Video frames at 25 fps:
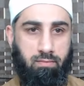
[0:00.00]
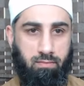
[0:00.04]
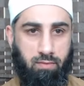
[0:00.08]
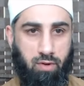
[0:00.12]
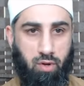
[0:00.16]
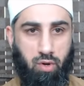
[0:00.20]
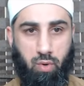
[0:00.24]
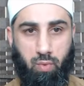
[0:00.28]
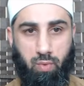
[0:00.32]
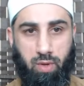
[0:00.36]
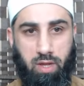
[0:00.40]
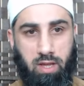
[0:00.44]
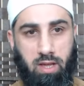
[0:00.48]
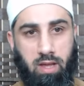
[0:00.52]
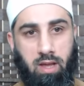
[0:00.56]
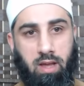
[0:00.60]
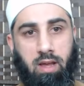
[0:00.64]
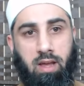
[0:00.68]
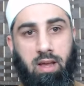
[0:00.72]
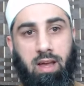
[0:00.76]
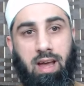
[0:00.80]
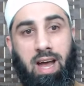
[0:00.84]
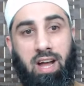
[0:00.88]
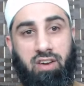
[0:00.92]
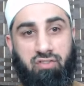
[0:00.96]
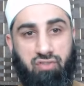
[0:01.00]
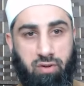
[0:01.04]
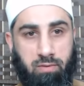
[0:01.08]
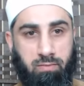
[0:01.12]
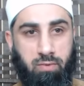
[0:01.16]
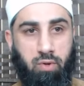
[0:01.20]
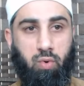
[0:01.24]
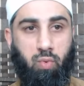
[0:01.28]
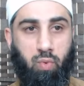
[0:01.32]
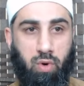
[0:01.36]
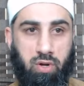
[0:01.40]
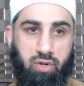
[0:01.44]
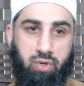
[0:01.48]
You know, we
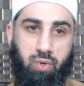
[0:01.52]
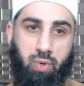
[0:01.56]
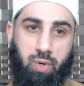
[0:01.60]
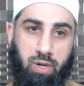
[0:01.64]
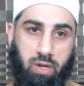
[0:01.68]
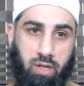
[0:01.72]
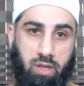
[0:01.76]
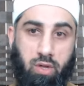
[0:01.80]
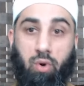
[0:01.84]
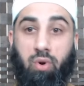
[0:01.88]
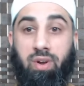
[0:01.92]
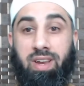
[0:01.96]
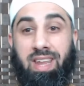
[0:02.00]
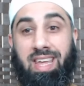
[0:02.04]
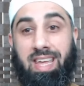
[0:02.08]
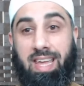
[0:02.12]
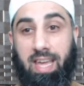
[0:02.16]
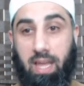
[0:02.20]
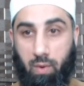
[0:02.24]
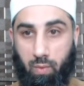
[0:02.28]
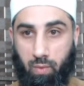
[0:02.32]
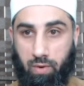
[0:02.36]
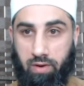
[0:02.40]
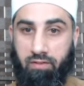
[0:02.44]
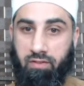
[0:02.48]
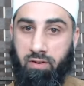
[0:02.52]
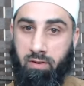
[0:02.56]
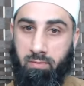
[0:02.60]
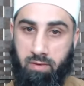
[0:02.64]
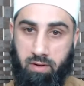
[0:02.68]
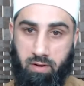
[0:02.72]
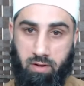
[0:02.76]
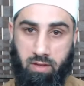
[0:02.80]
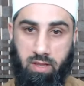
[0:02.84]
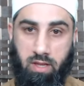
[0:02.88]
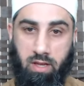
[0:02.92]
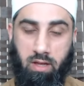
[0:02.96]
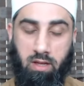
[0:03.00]
attribute one to another or negate one from
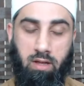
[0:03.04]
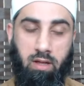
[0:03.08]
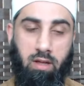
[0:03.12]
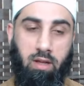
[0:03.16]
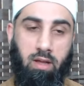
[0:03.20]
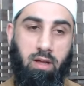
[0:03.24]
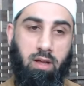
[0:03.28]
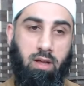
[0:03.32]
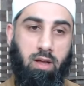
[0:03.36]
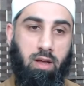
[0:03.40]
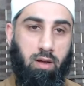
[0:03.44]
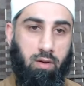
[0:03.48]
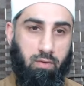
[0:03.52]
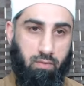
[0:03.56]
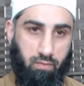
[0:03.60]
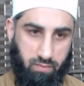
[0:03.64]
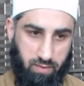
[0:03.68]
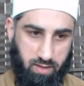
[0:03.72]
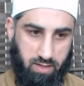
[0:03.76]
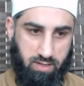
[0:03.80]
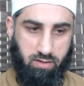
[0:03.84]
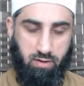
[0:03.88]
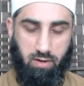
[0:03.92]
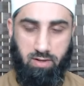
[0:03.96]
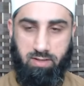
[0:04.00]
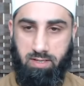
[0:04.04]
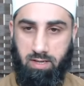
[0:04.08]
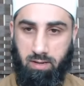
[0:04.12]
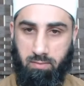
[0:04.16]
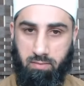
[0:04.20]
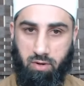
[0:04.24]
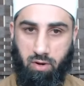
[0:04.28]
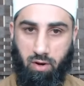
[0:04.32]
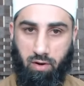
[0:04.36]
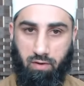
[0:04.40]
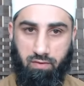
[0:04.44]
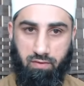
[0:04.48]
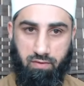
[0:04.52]
another. Uh, this concept
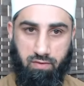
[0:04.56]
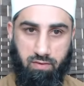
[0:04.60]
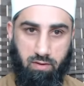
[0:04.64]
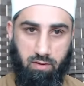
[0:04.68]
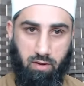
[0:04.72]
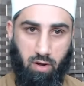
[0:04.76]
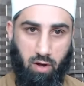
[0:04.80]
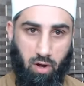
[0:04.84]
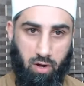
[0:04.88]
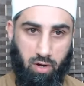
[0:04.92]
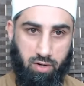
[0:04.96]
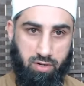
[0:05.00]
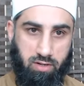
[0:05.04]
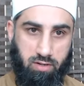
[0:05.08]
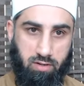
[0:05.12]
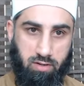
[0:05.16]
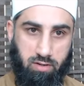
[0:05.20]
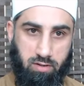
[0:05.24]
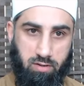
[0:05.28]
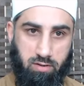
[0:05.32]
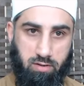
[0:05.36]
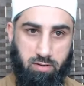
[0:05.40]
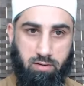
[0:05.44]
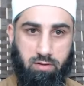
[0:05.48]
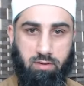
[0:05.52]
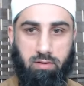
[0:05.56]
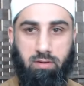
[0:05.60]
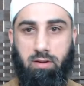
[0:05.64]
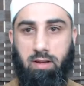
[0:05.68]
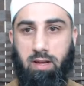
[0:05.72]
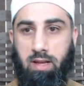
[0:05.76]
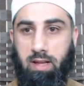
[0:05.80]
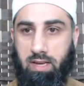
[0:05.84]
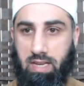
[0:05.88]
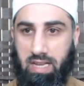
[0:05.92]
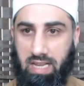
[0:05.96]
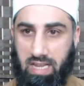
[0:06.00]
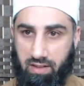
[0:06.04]
of odd
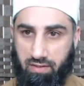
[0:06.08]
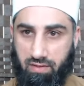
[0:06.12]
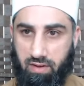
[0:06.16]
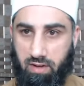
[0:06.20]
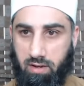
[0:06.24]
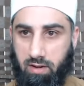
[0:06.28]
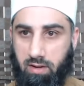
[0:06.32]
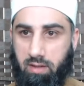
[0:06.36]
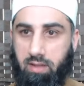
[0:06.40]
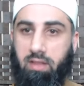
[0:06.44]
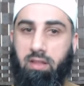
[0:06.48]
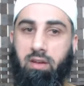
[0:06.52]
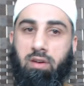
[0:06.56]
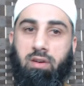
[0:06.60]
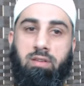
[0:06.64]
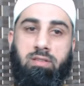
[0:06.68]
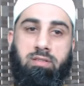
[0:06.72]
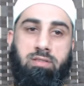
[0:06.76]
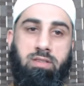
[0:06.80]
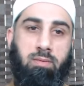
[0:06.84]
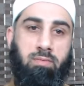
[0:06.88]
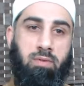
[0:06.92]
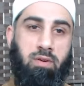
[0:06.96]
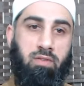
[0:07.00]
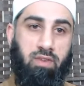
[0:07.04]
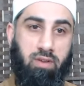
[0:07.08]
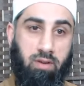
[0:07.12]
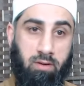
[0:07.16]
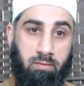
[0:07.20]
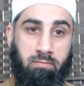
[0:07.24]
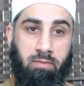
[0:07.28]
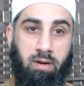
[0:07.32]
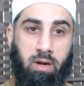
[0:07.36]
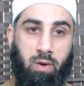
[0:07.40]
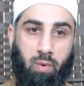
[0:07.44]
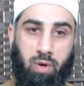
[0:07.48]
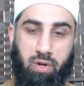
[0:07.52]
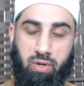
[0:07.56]
and even, and the concept of a
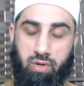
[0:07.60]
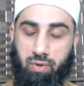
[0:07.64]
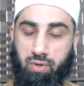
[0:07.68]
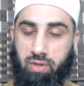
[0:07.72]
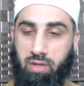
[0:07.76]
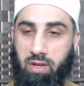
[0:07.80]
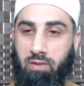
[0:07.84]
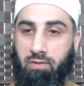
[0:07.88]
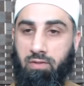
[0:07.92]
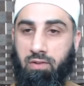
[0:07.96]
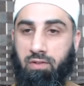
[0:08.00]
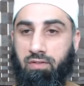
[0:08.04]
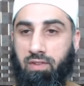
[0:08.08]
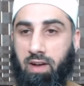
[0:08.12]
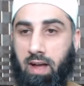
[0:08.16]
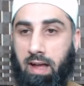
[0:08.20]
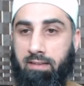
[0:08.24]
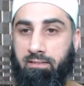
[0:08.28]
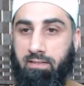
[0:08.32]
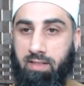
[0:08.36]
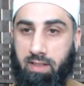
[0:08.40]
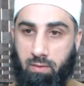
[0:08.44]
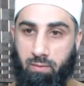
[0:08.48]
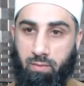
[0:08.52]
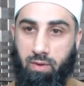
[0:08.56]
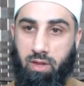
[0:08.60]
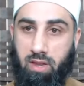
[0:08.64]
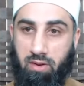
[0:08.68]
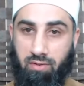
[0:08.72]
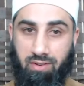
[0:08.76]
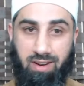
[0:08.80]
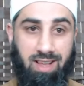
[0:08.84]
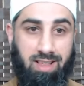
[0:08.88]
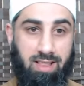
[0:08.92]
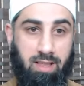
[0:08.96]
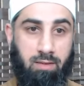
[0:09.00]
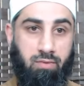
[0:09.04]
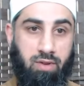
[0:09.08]
number one, two, three, four, five, and then we
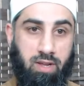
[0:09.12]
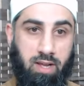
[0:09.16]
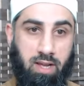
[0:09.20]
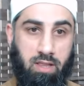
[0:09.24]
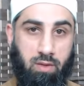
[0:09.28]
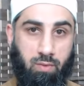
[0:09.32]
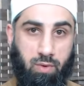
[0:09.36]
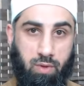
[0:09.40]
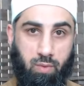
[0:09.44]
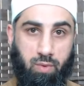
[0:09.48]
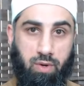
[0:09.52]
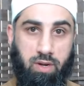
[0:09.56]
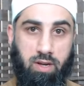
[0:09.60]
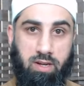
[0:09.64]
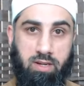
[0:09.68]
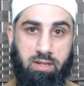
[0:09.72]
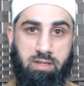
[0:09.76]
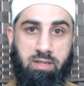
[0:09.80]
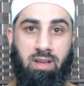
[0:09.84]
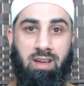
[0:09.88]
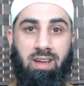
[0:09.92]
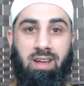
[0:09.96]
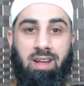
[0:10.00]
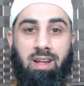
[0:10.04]
relate them together with words.